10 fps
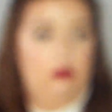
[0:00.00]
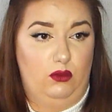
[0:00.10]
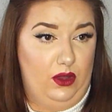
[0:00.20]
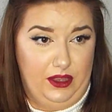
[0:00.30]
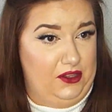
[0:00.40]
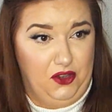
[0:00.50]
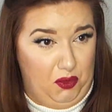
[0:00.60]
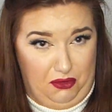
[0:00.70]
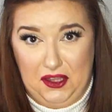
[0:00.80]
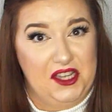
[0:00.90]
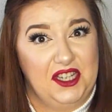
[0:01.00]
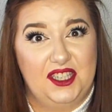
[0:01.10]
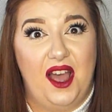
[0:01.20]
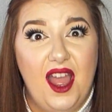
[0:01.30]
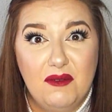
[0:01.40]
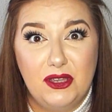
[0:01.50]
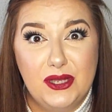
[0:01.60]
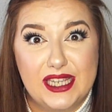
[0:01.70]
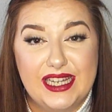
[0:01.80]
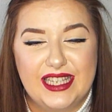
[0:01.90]
when there's new products that I am
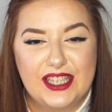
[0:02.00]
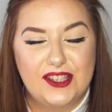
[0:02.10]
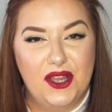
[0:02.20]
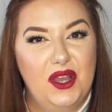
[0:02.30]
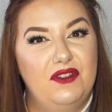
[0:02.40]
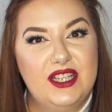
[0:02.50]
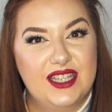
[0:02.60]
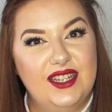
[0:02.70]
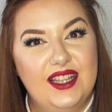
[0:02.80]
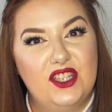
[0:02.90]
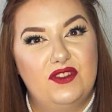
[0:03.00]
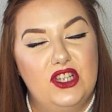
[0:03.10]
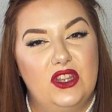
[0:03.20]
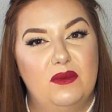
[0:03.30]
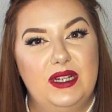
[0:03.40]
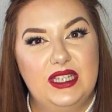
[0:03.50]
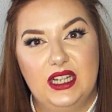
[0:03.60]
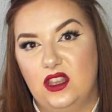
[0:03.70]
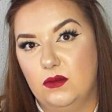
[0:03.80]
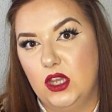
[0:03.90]
using. So if you did like this video, then please click
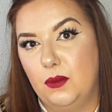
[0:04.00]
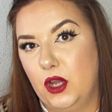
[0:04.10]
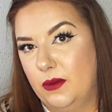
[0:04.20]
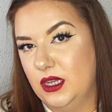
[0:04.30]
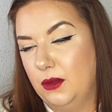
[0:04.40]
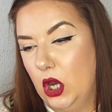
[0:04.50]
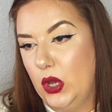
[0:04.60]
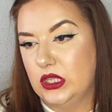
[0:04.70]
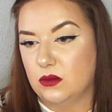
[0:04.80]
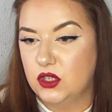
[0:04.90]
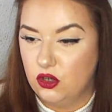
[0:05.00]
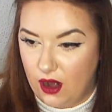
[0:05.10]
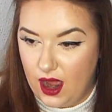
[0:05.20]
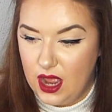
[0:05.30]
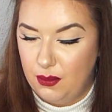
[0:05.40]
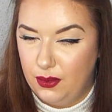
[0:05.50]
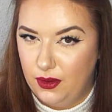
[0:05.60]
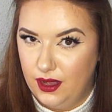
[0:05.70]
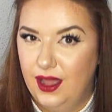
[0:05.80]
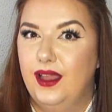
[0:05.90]
the thumbs up, comment down below and subscribe.
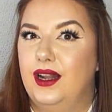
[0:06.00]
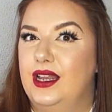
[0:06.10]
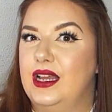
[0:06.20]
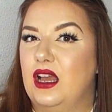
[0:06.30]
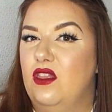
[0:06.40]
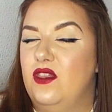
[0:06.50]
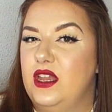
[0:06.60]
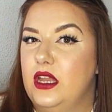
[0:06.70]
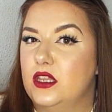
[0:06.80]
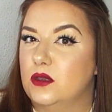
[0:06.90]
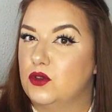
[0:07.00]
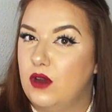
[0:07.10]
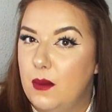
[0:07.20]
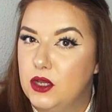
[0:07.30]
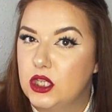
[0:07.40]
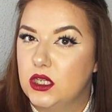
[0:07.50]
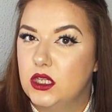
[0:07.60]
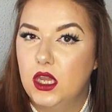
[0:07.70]
Click the subscribe button